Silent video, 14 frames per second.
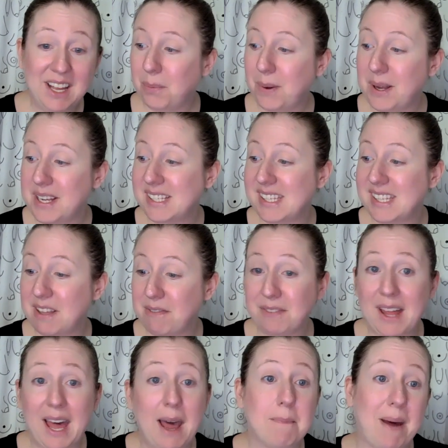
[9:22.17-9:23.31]
was the
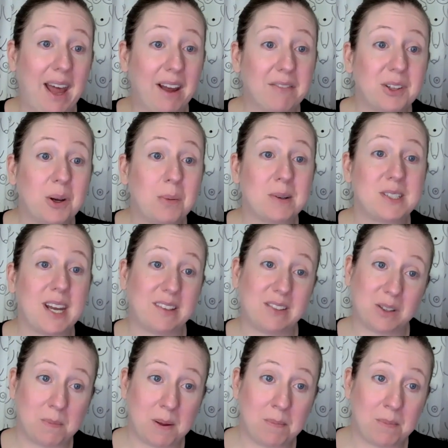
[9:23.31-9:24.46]
flat backflow
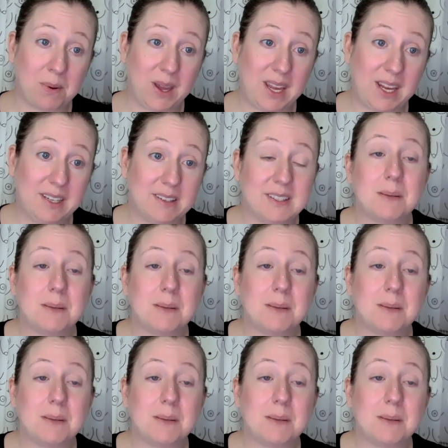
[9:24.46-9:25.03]
protector membrane